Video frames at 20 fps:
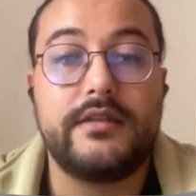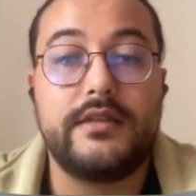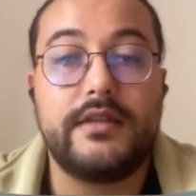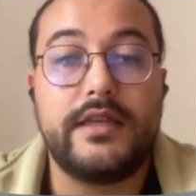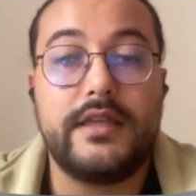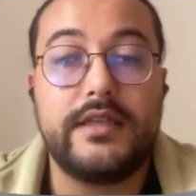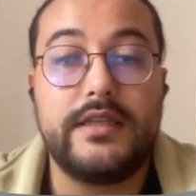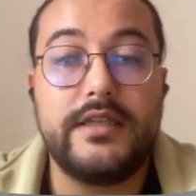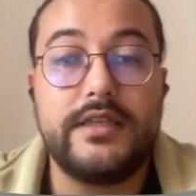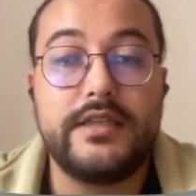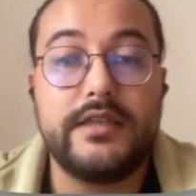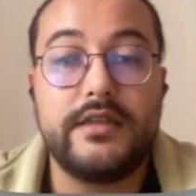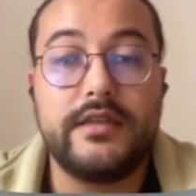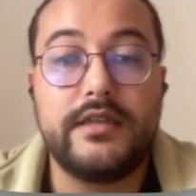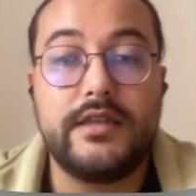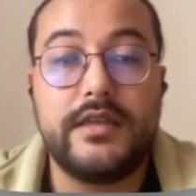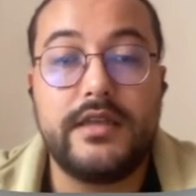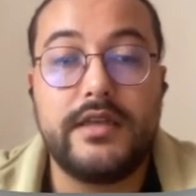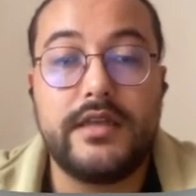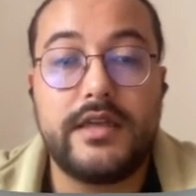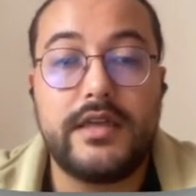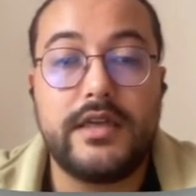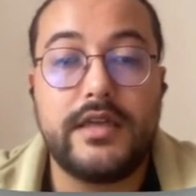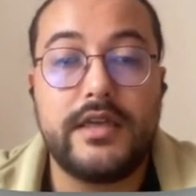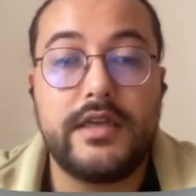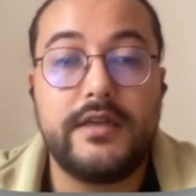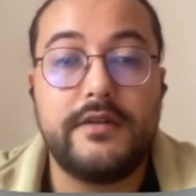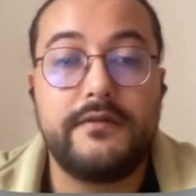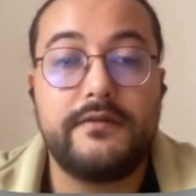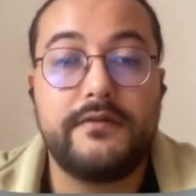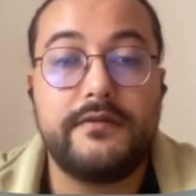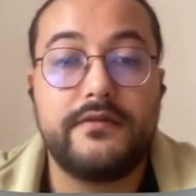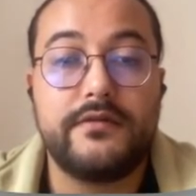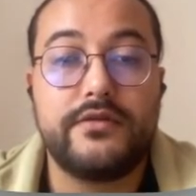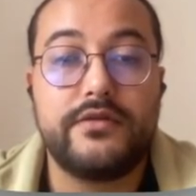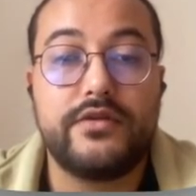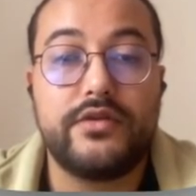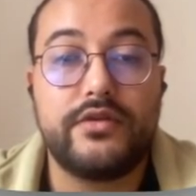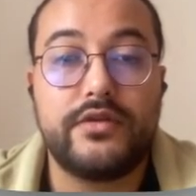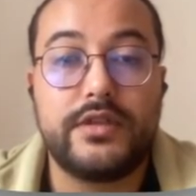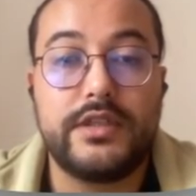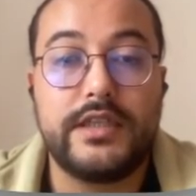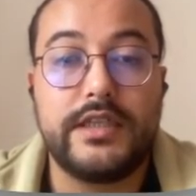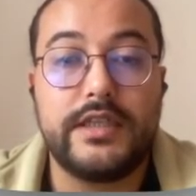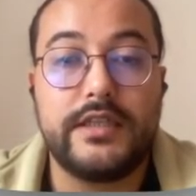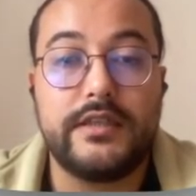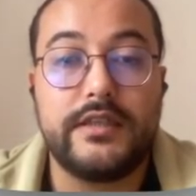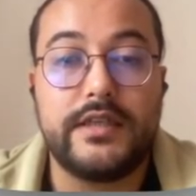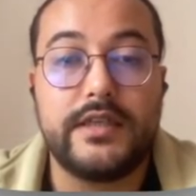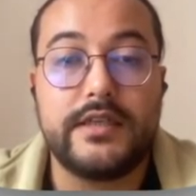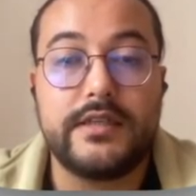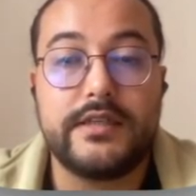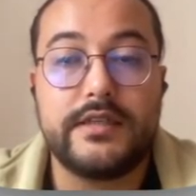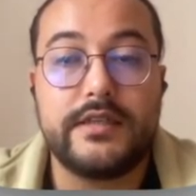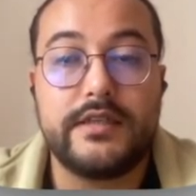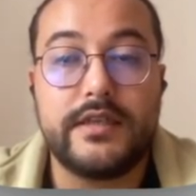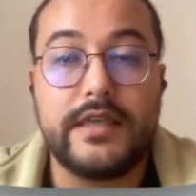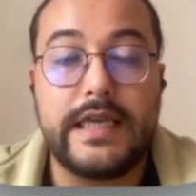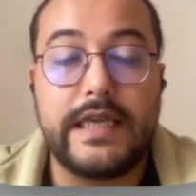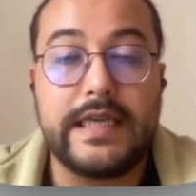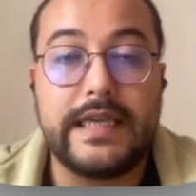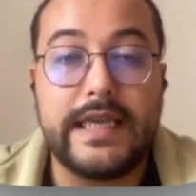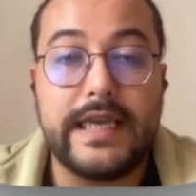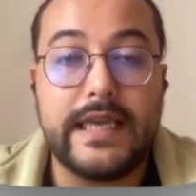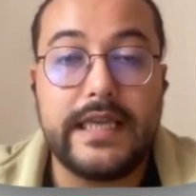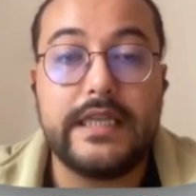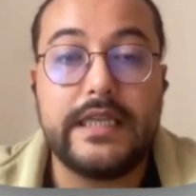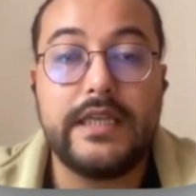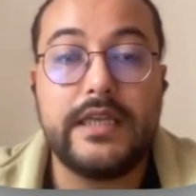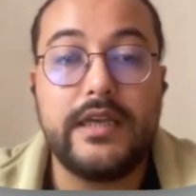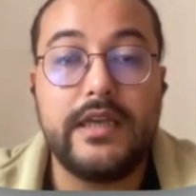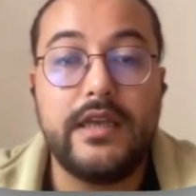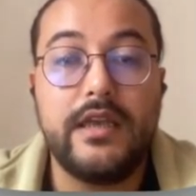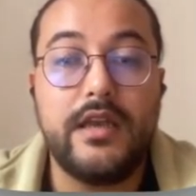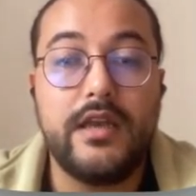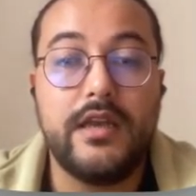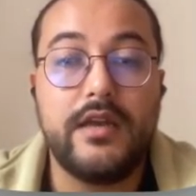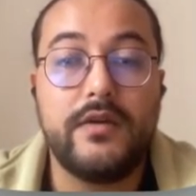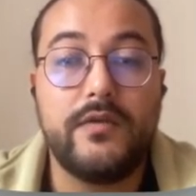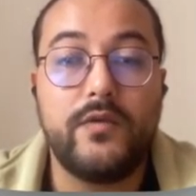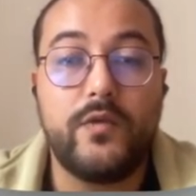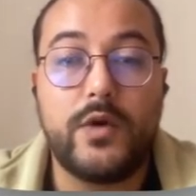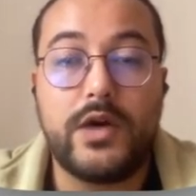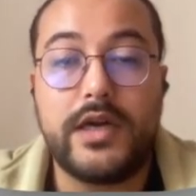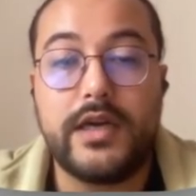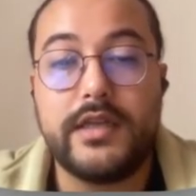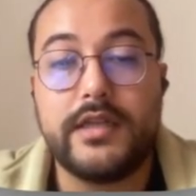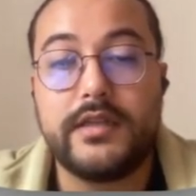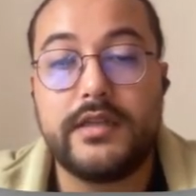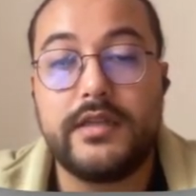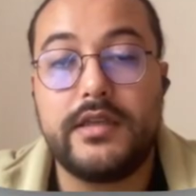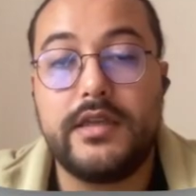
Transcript: additionally, I have short green dress again. Why?